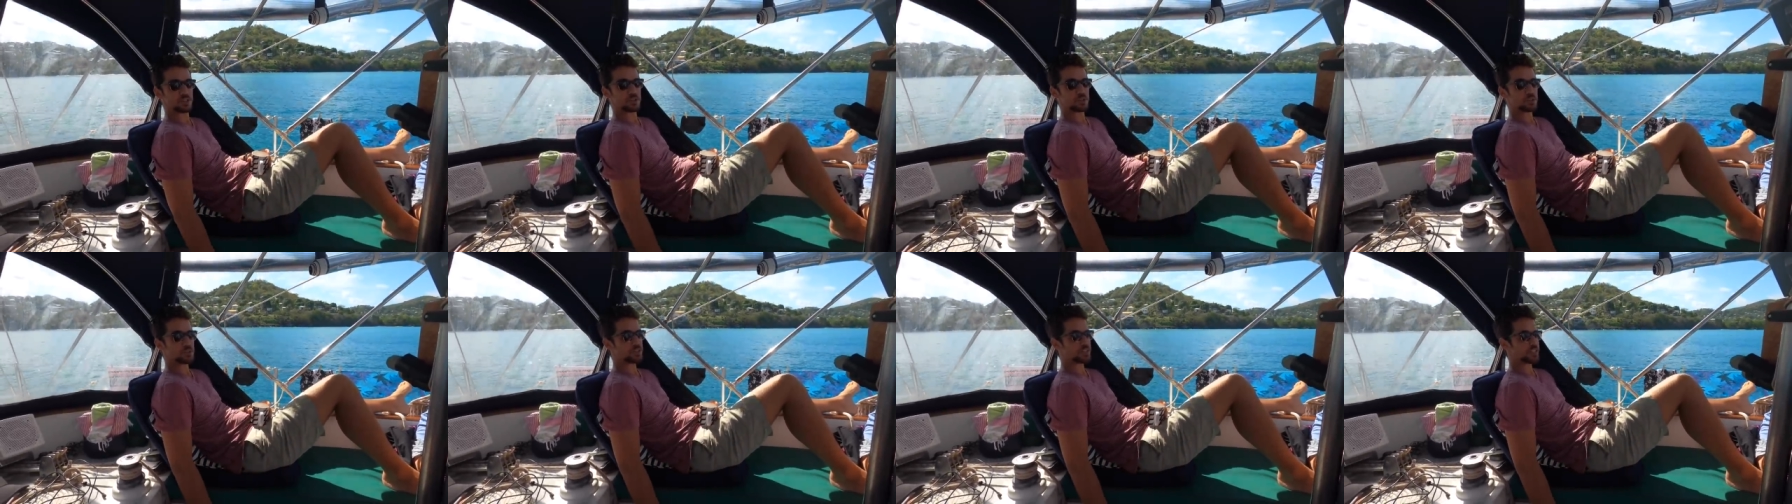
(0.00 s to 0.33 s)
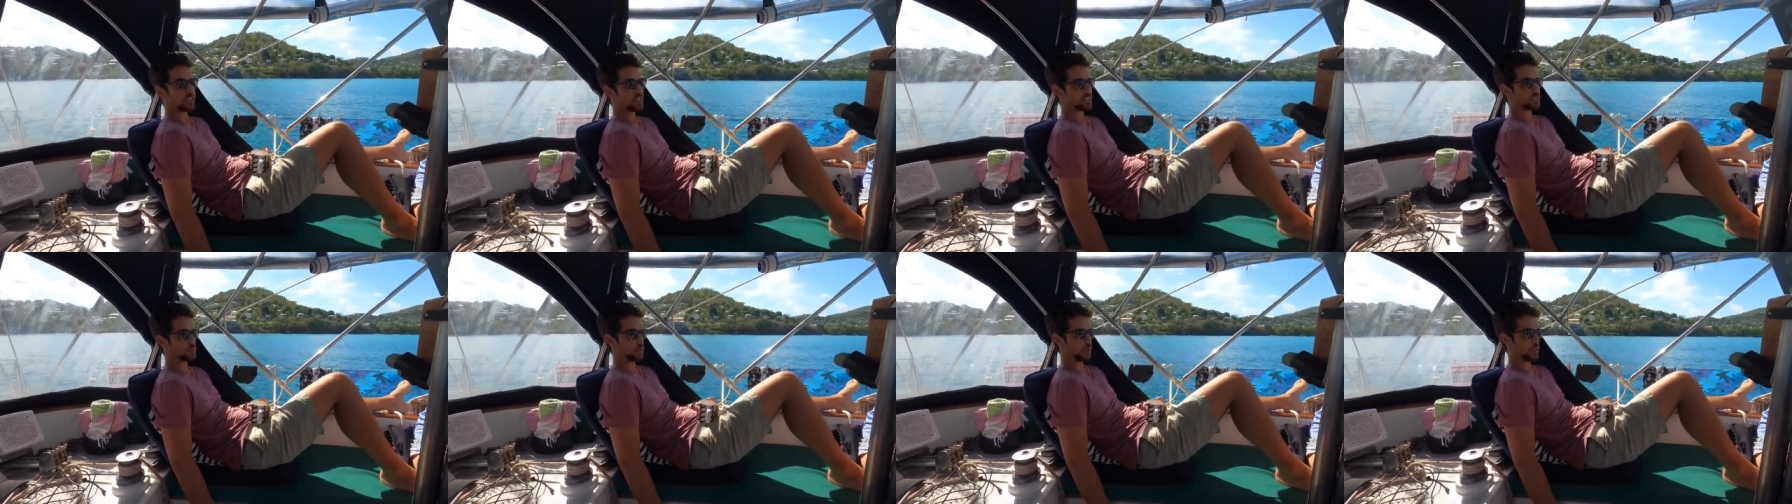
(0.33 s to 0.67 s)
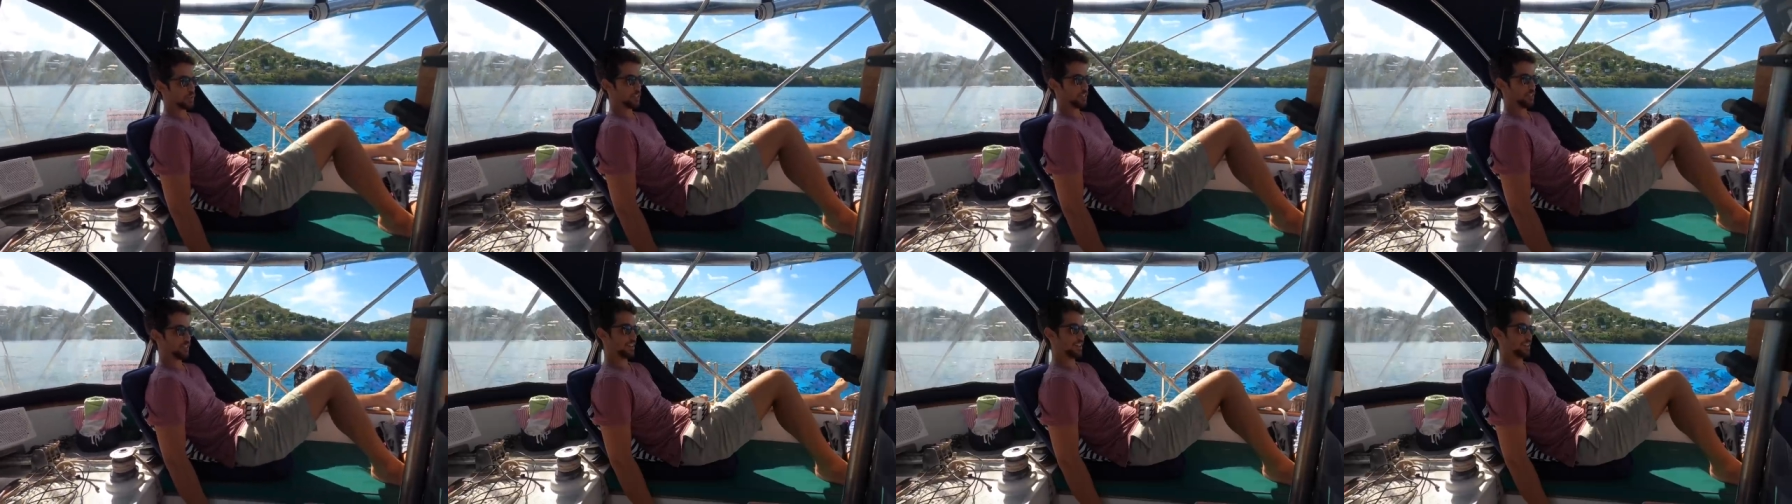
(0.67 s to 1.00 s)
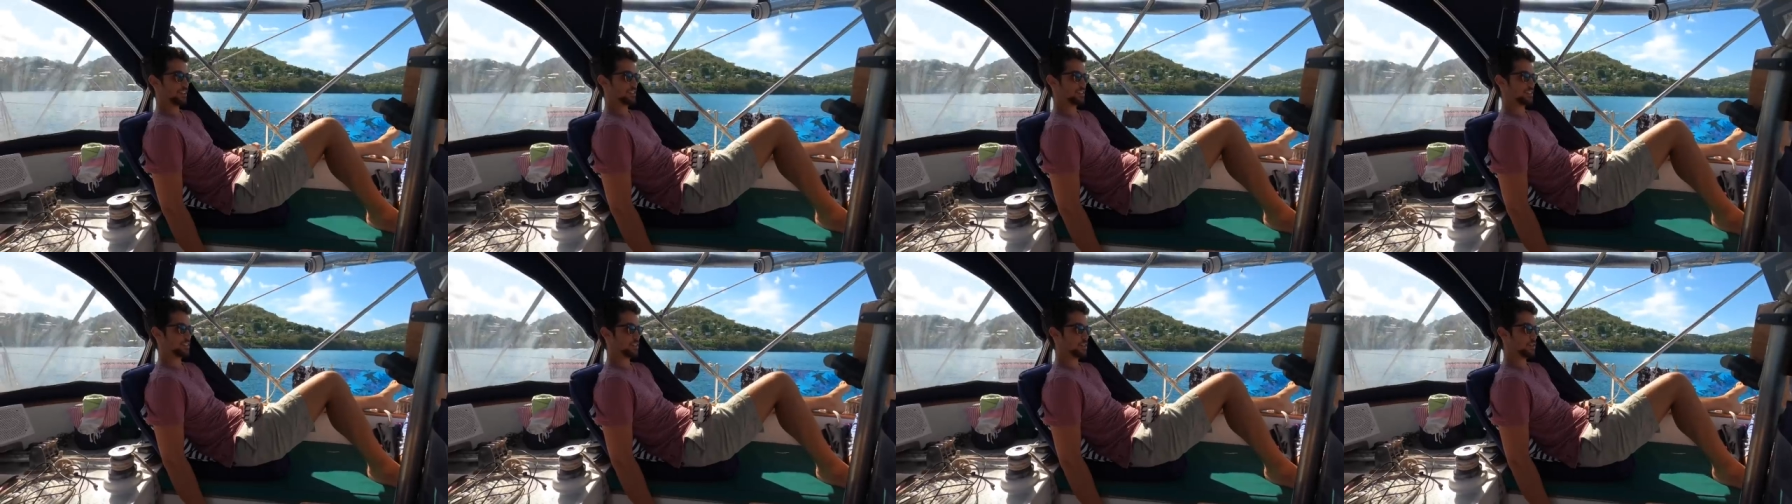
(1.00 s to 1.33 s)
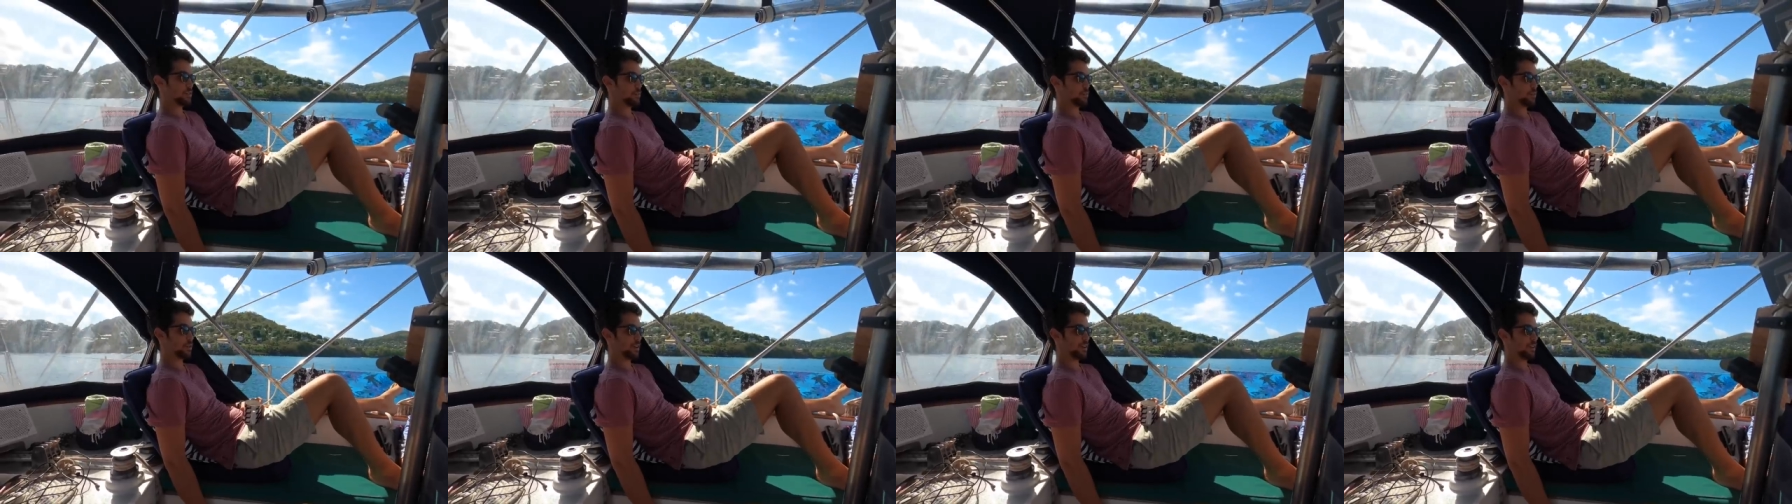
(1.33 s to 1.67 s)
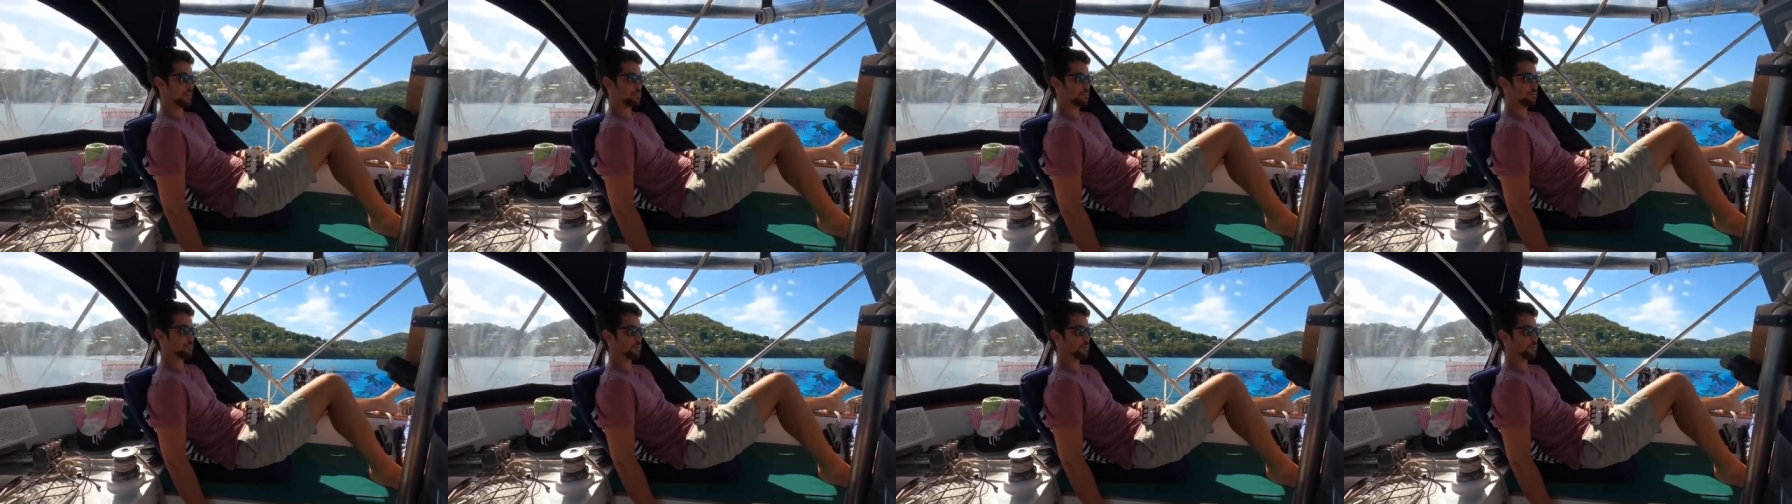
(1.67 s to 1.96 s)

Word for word: two said swell, and so we're,